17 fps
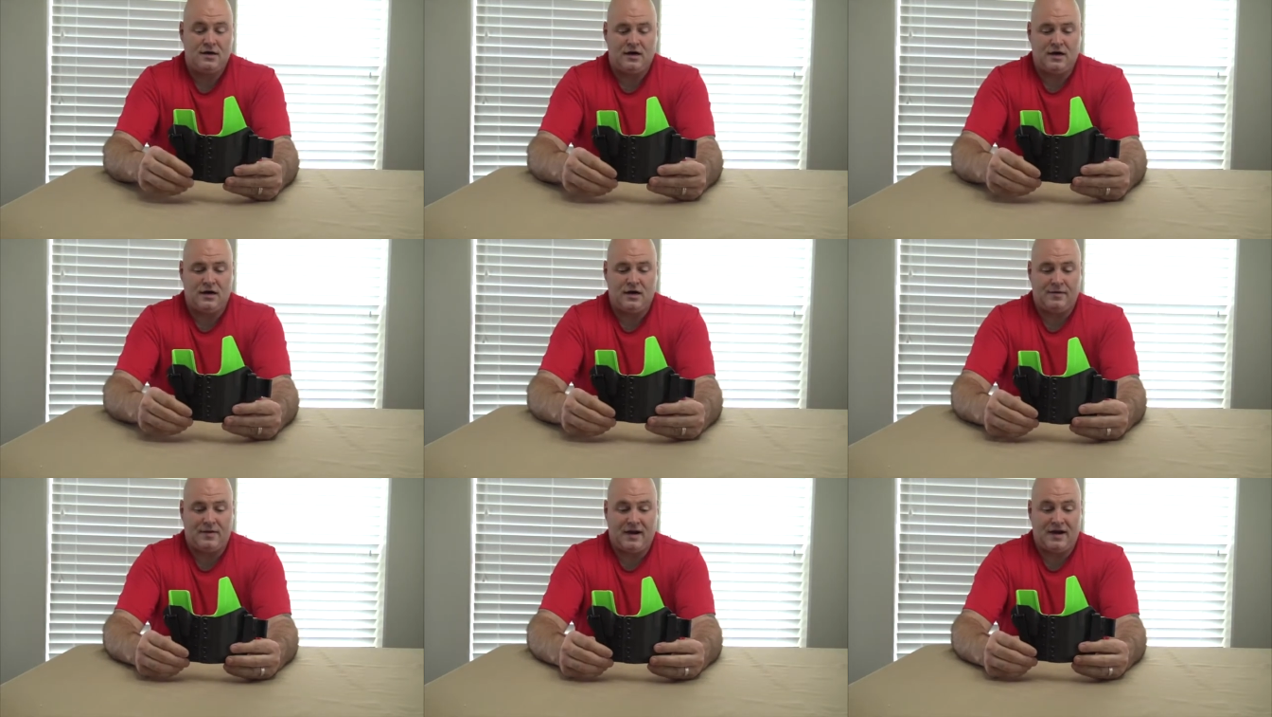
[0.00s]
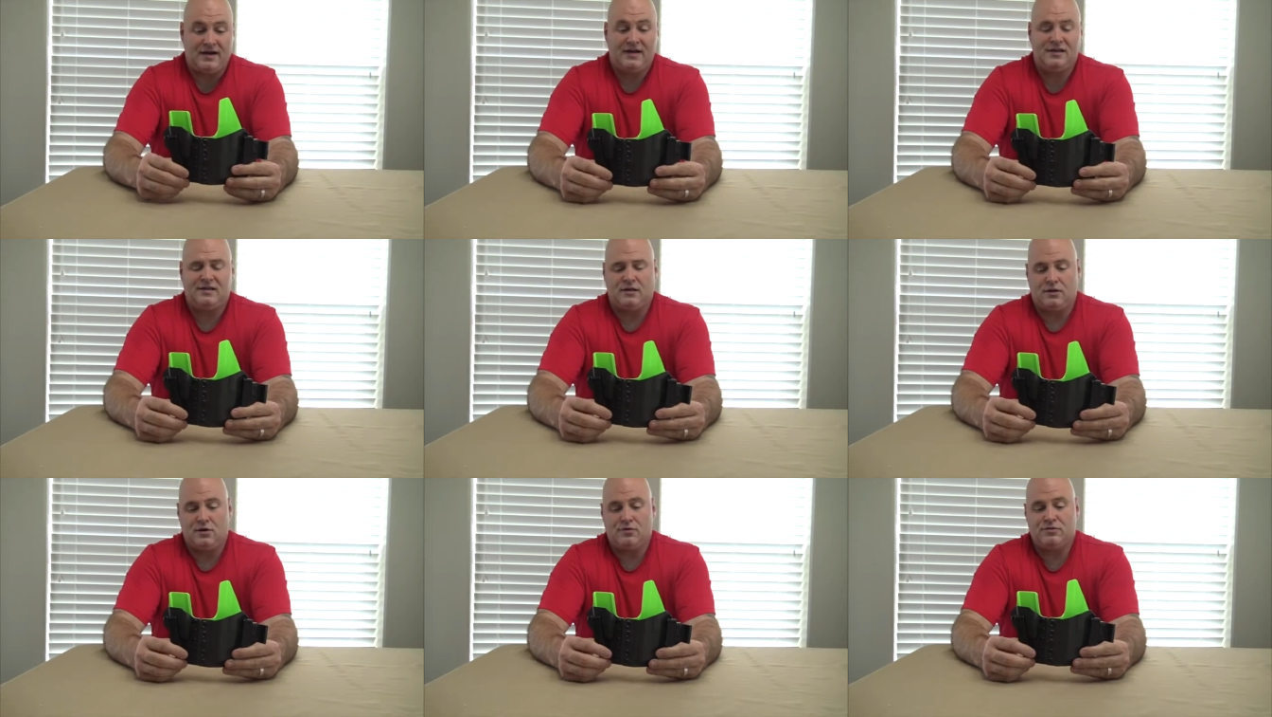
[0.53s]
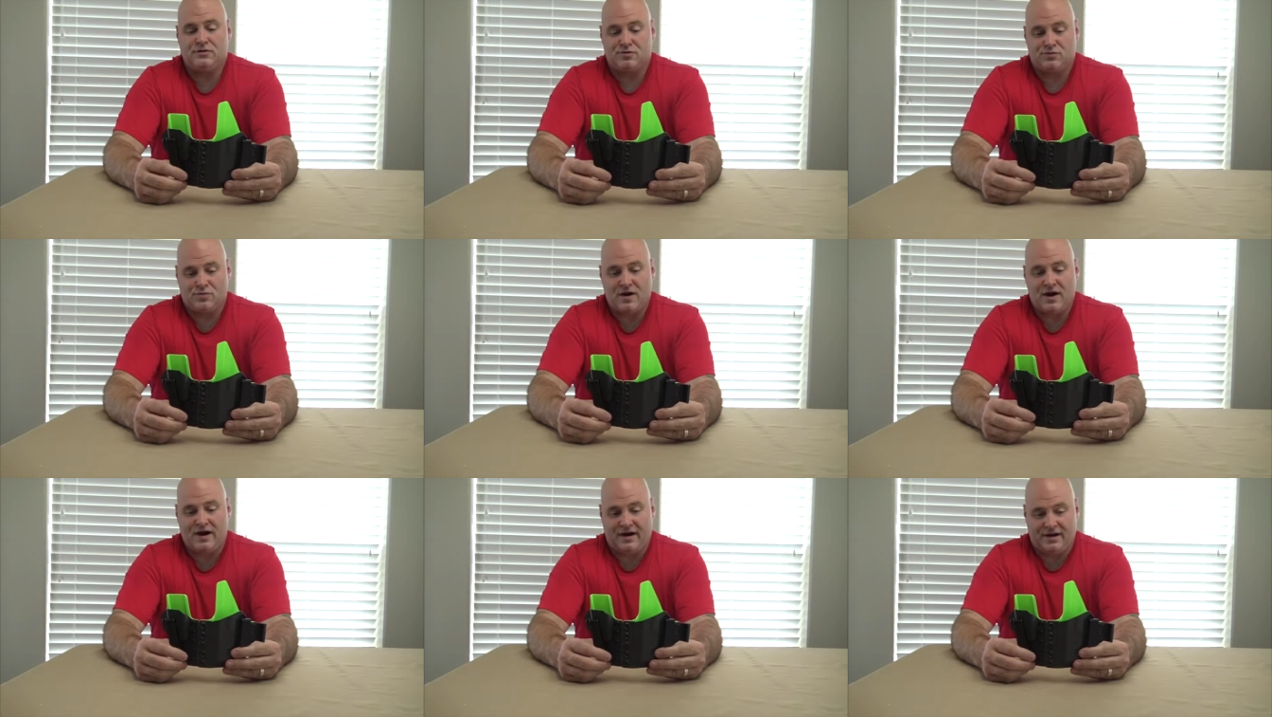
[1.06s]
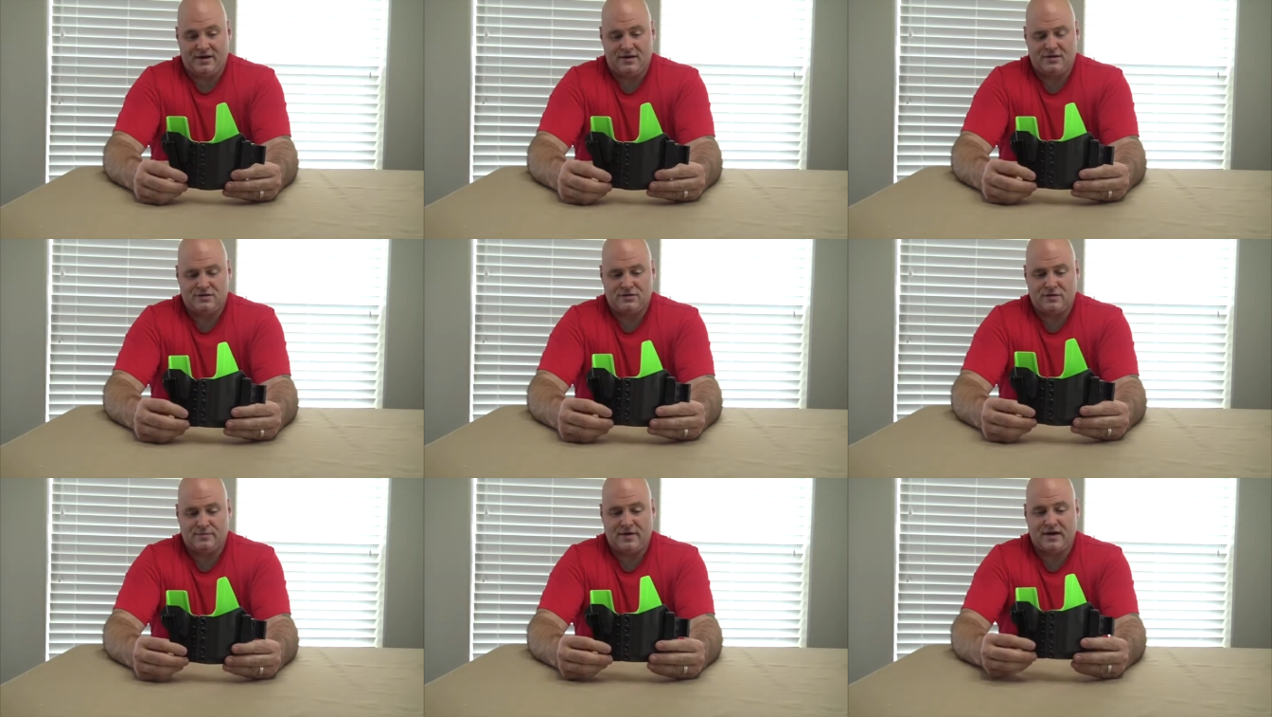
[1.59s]
I need the lowest ride
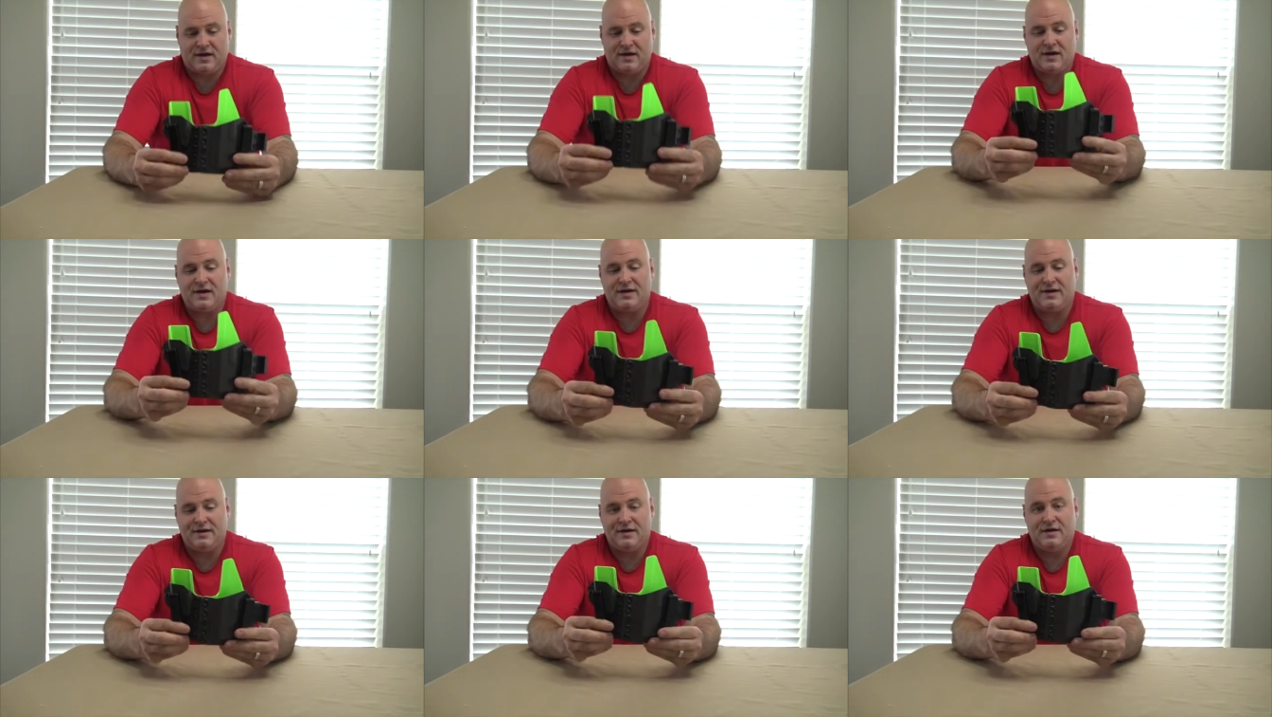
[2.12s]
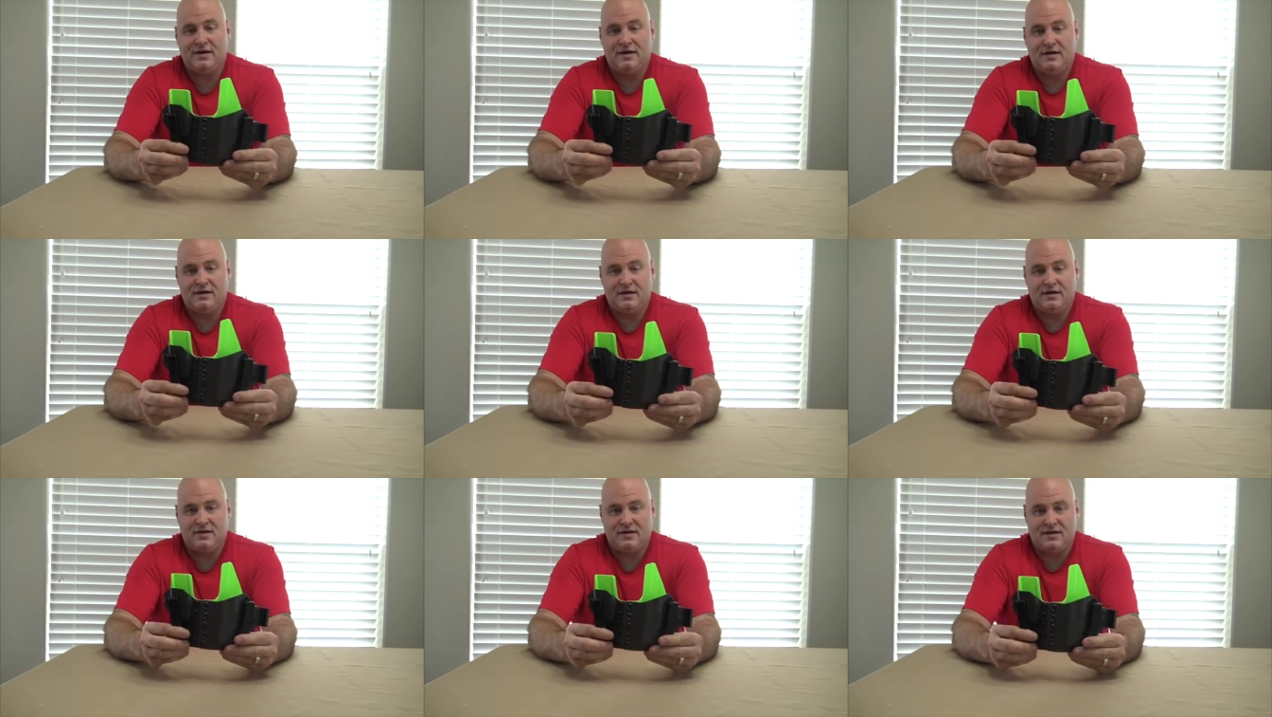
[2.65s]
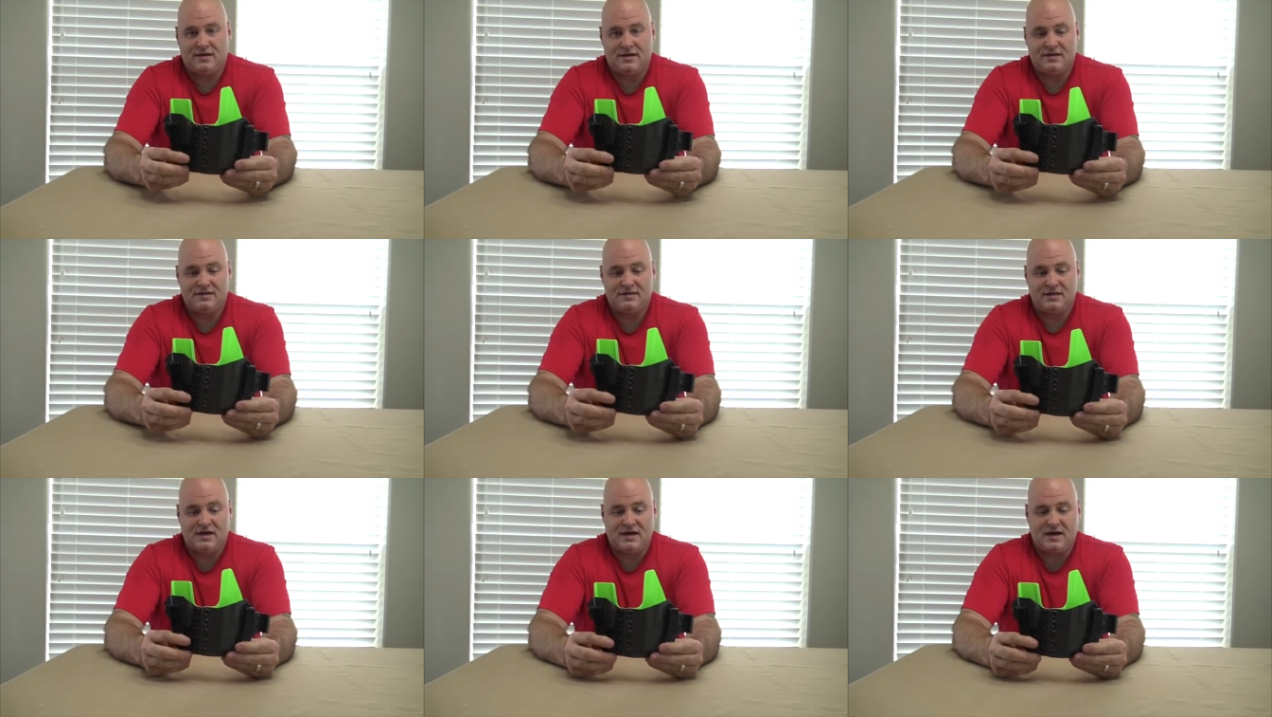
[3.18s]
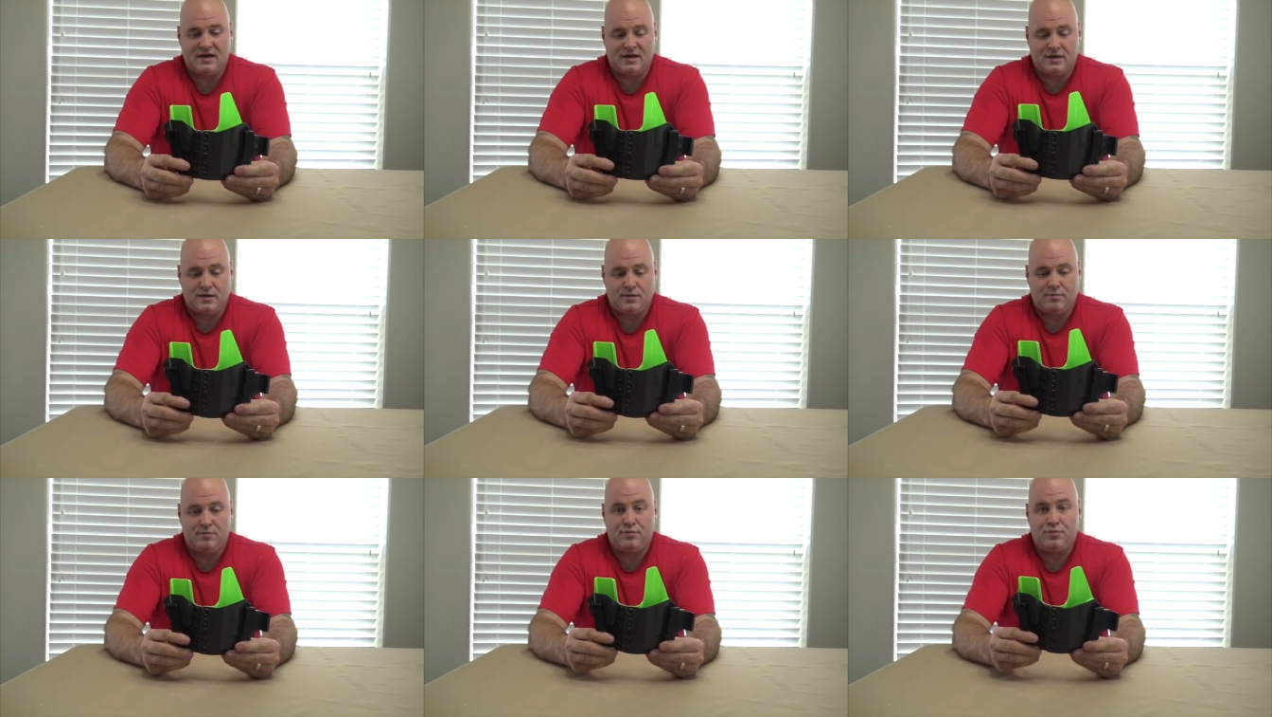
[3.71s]
so my gun does not
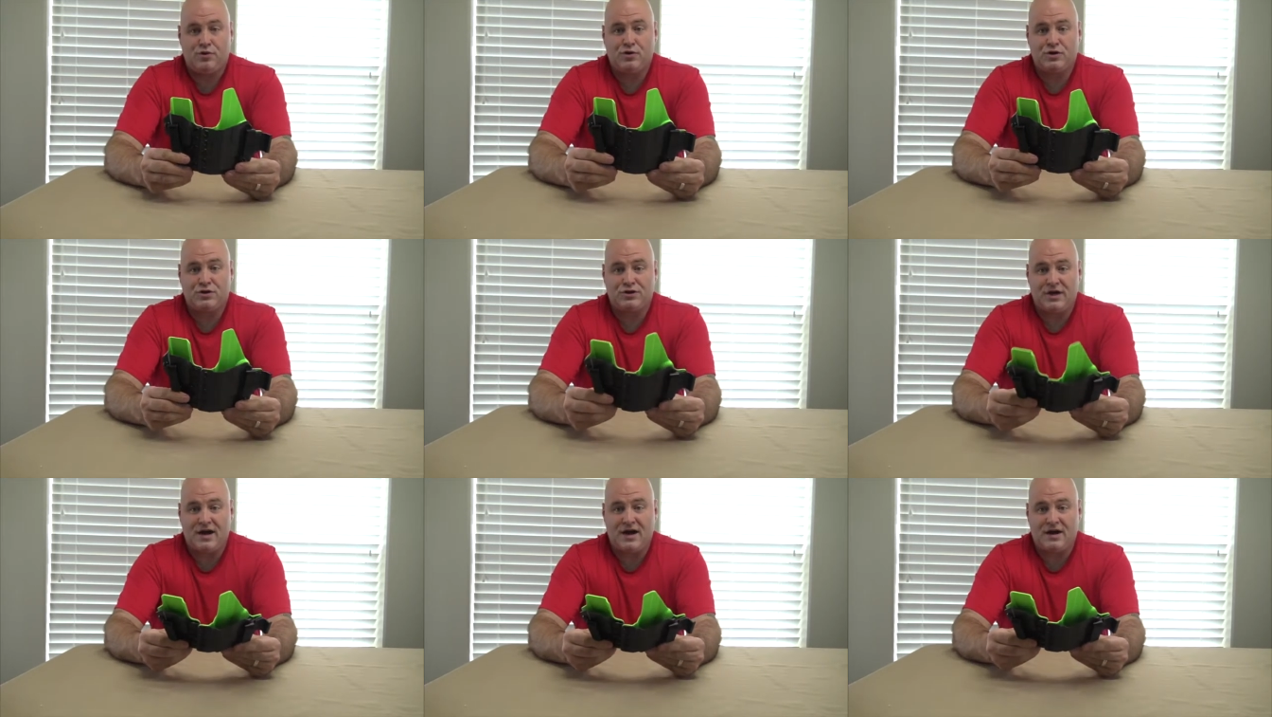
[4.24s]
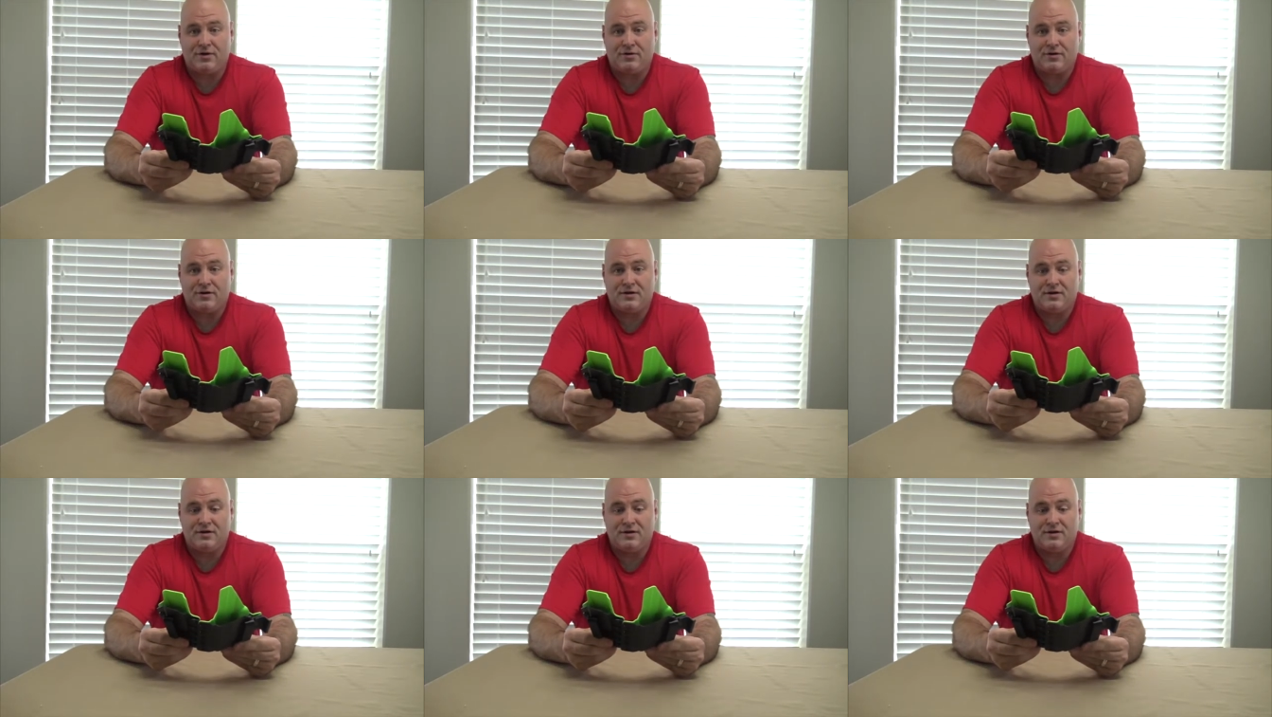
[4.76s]
push out